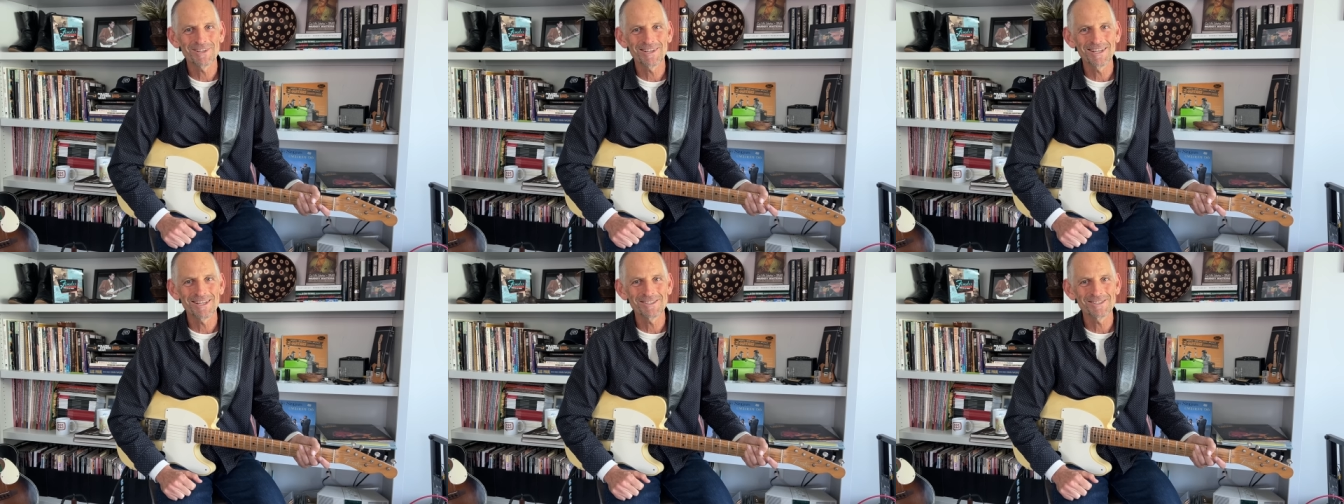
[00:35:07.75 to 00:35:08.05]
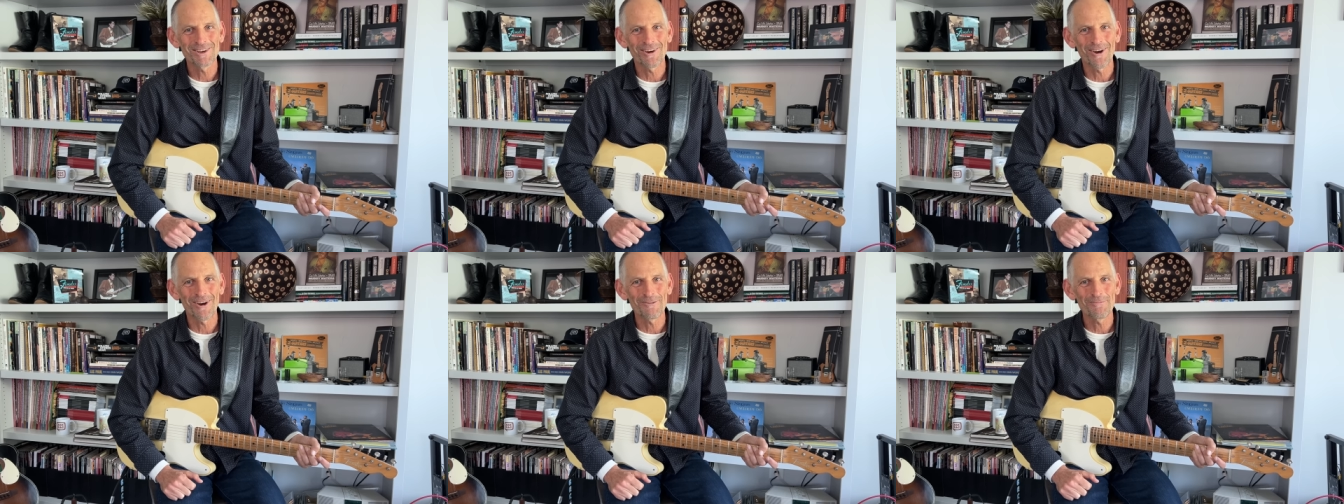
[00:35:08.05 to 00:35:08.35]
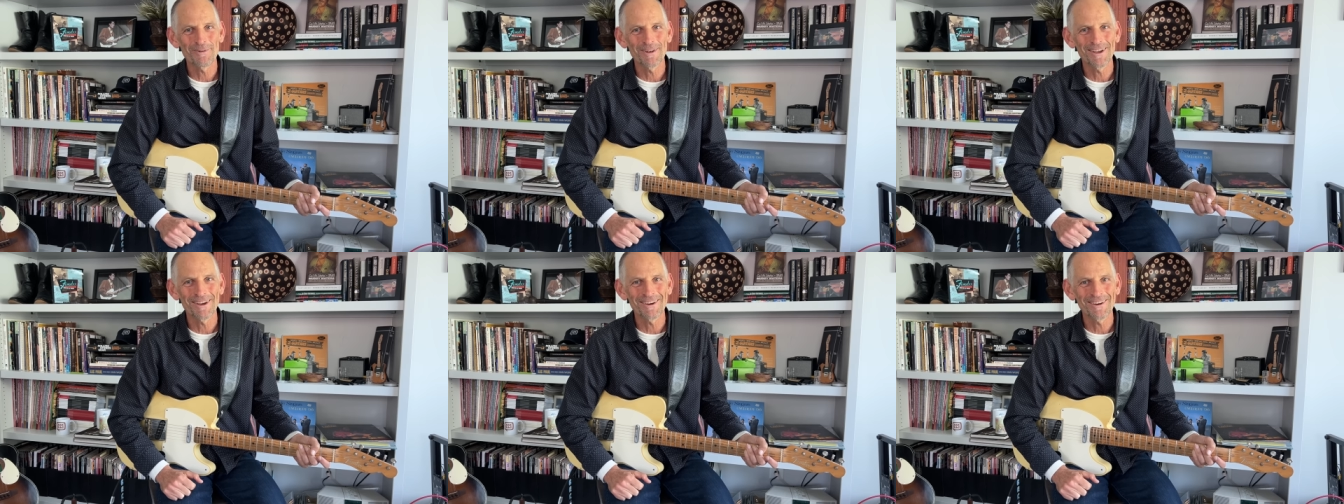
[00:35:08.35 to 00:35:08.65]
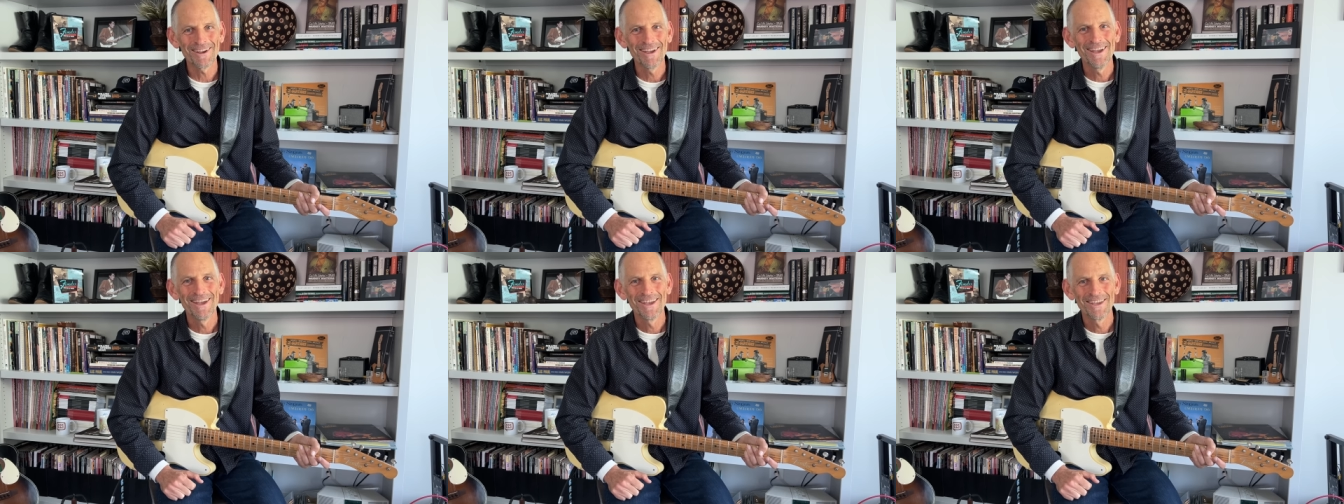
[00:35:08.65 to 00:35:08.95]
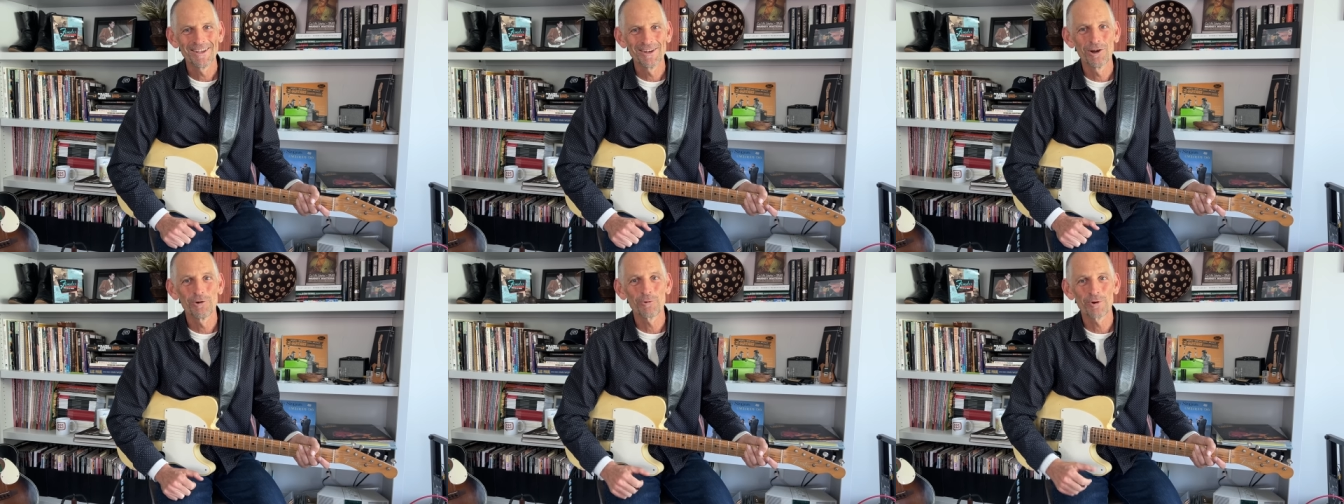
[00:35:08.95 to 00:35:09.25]
Guitar Player
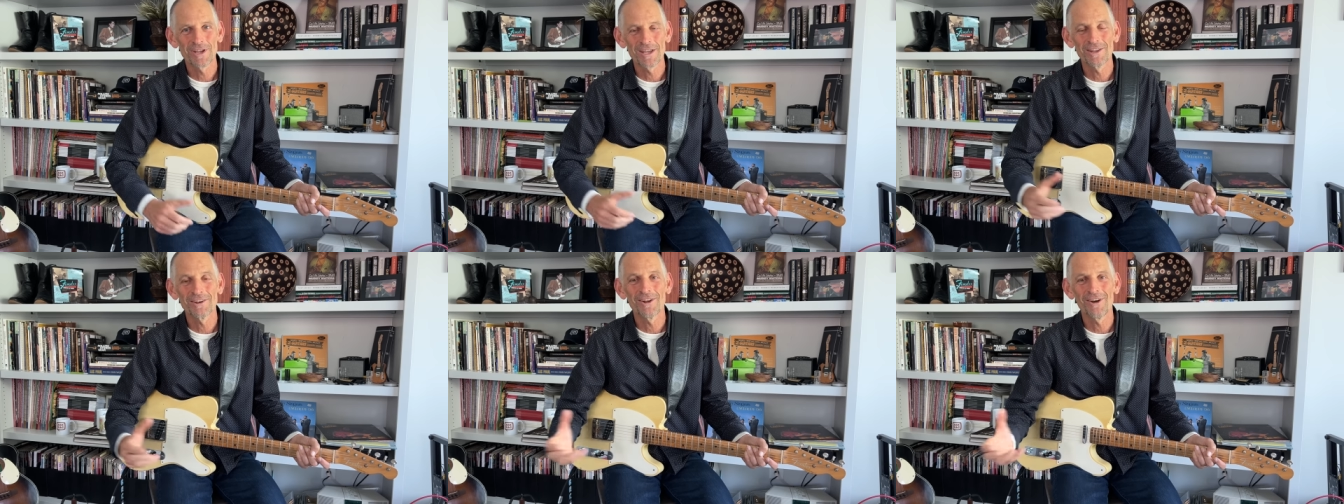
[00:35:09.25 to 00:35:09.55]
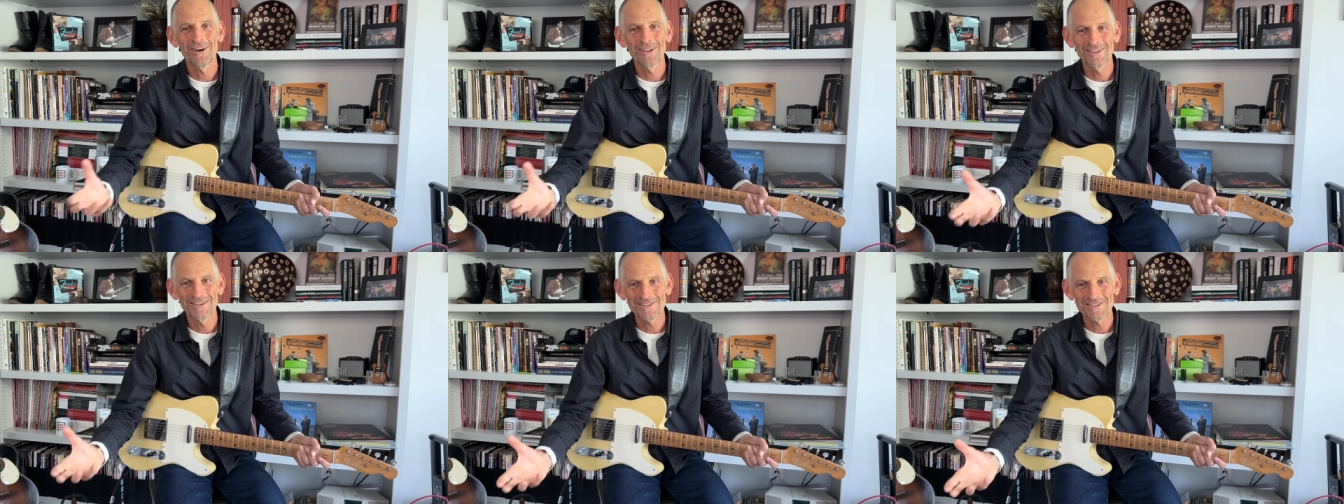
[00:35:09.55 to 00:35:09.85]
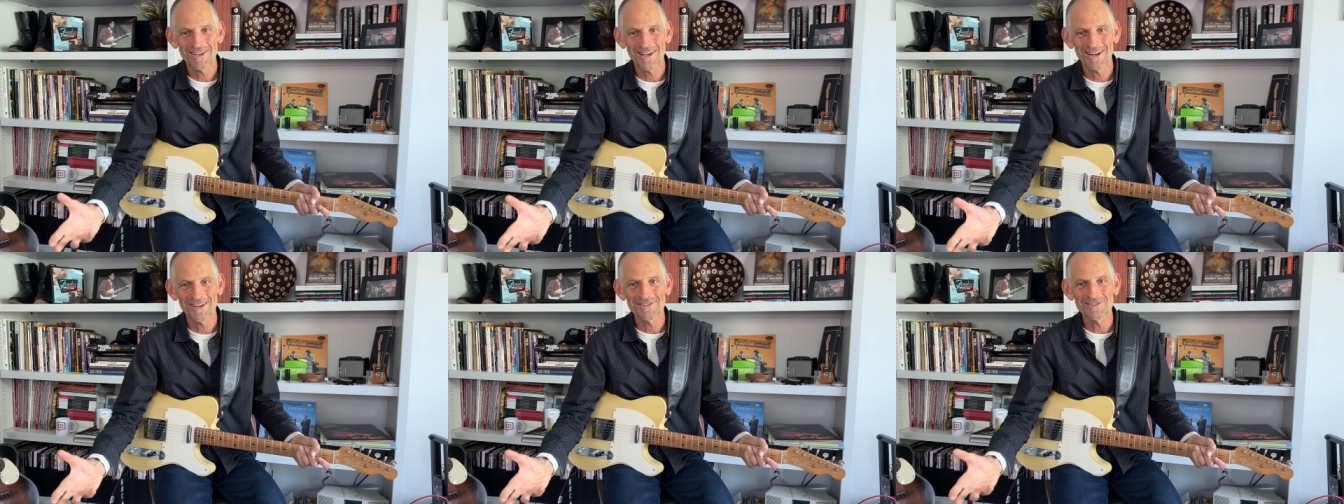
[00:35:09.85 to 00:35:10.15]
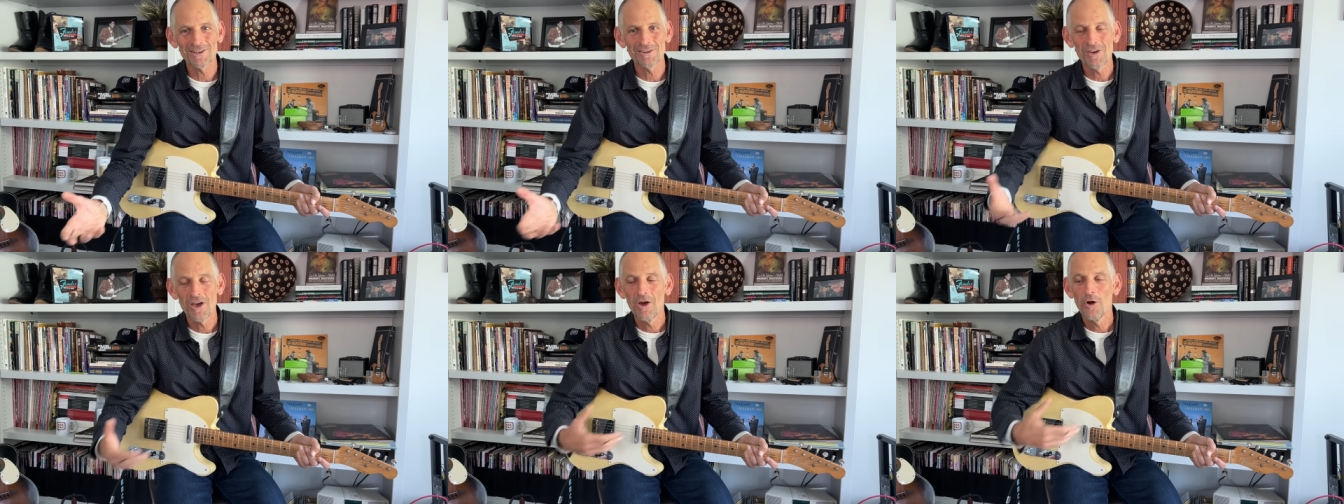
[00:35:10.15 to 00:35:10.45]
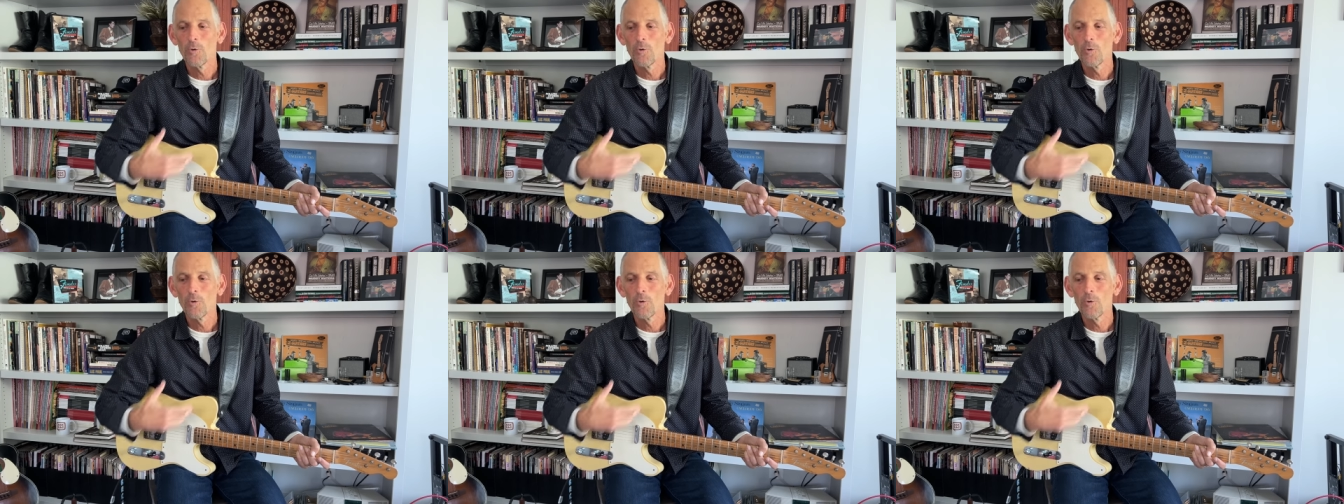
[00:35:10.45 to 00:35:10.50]
you know, we're getting all this kind of stuff.